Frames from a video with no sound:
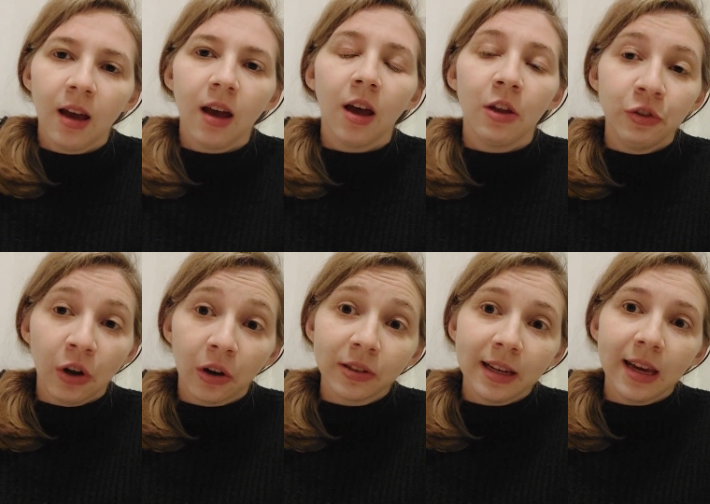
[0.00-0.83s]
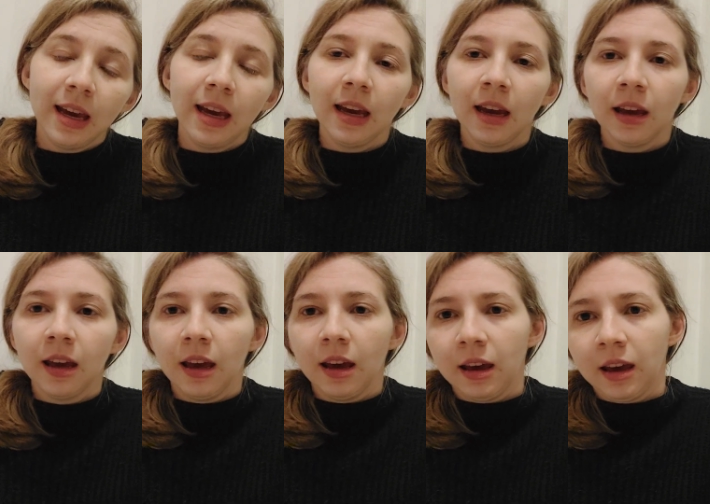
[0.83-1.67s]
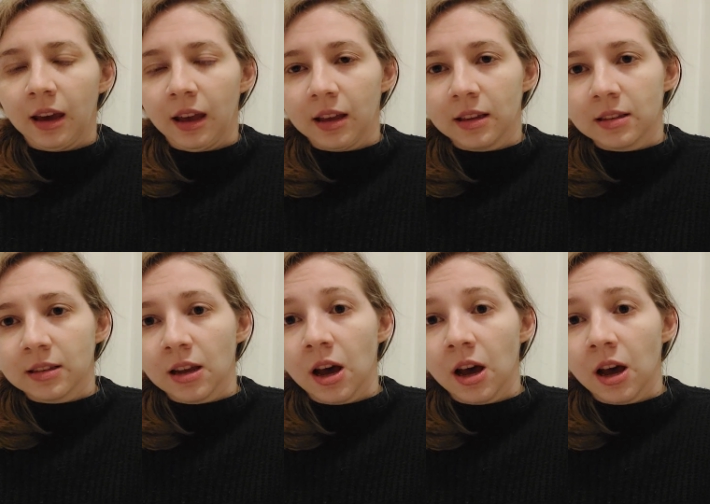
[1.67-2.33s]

nodding and